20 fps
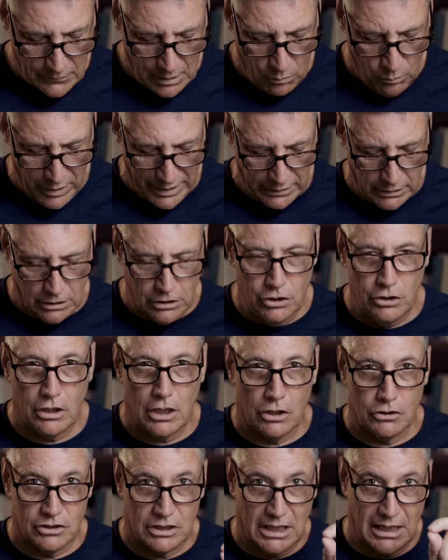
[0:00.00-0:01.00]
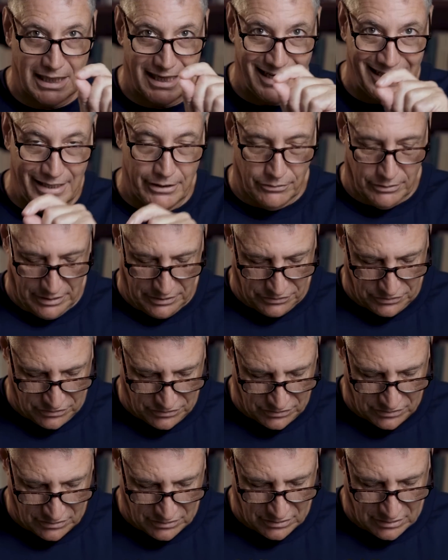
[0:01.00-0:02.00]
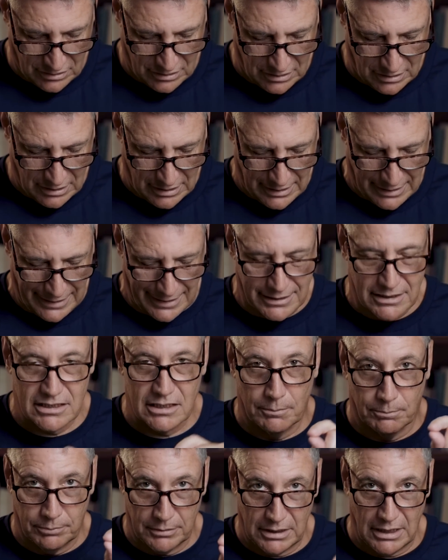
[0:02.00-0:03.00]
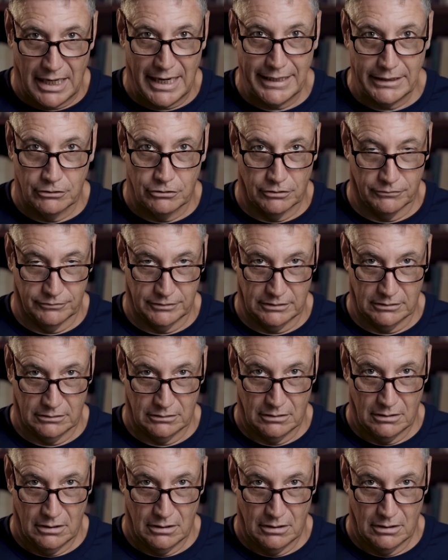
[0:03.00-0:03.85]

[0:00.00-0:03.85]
when glucose clearance is supply driven,